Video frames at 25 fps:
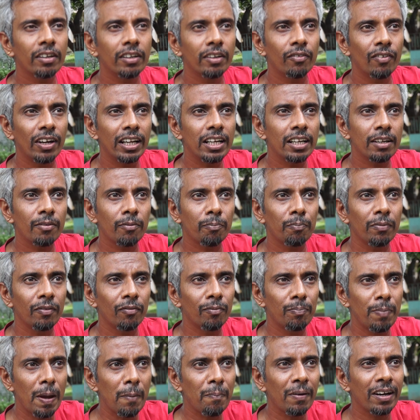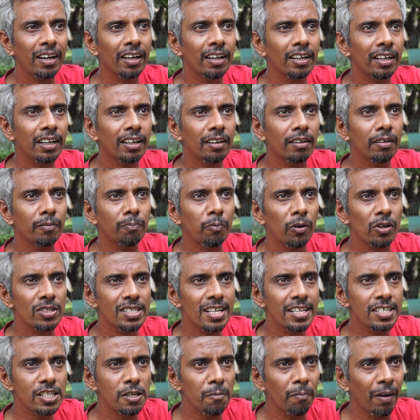When people are
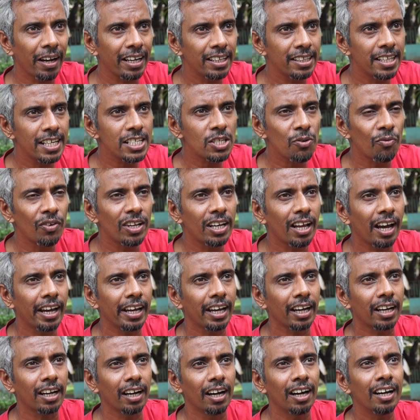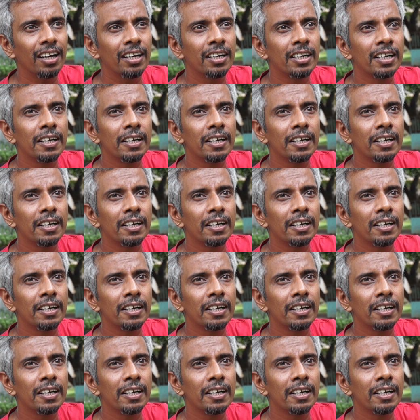possessed by this Vinayaka,